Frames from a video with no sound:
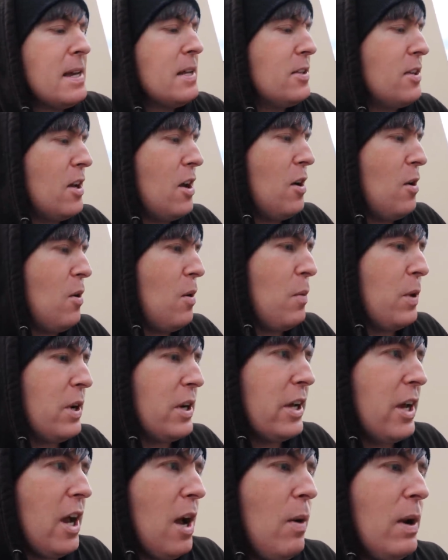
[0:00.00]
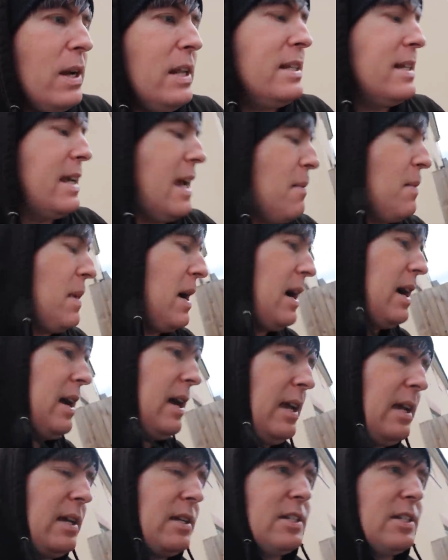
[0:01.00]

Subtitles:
So we're gonna go. I need to get my